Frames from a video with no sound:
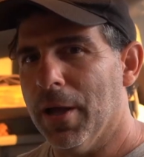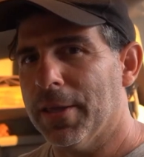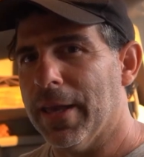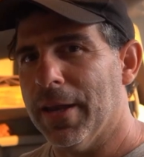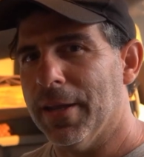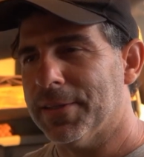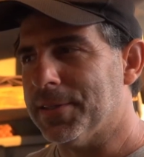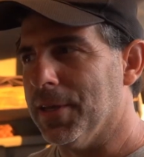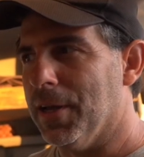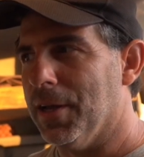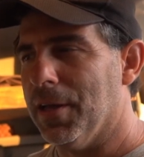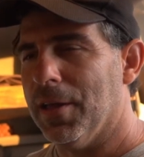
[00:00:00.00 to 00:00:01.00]
again, it's
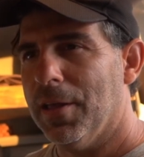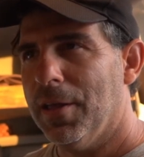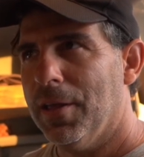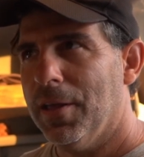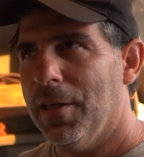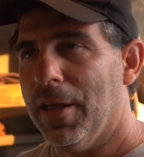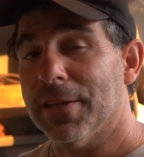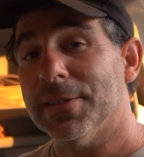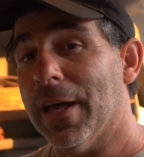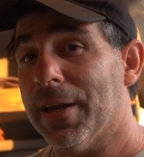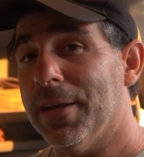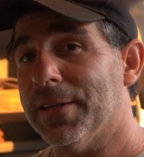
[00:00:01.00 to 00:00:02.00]

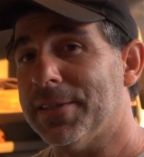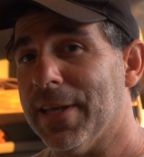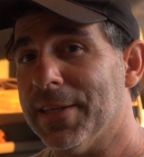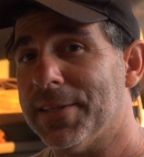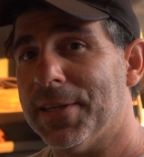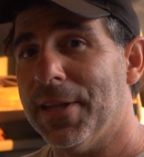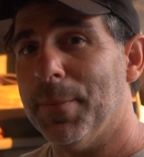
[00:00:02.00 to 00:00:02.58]
not a necessity,